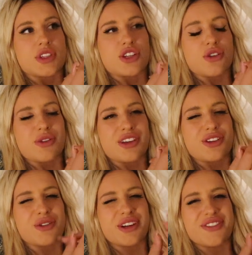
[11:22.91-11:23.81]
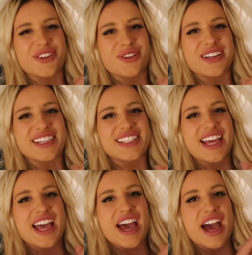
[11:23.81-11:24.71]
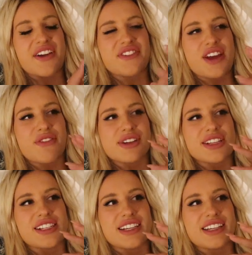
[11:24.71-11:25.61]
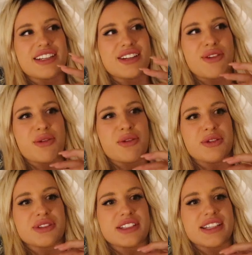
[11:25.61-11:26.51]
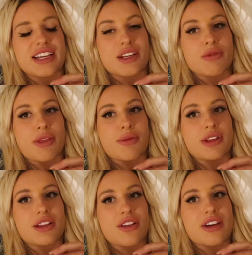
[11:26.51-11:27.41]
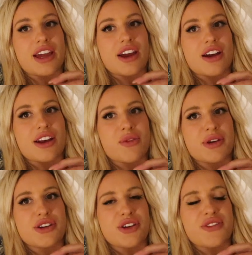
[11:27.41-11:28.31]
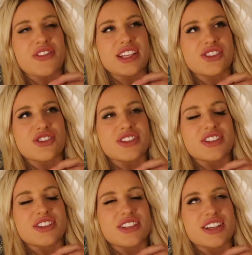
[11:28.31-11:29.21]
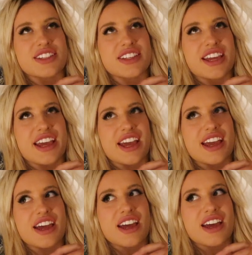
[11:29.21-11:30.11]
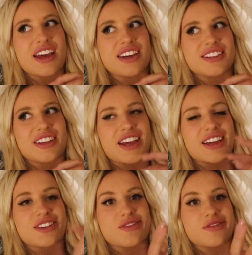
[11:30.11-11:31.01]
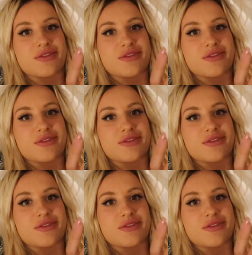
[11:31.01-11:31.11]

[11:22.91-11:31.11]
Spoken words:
you know what I've noticed? I've never seen an old lady with really long hair, and I wonder if that's just because they get, like,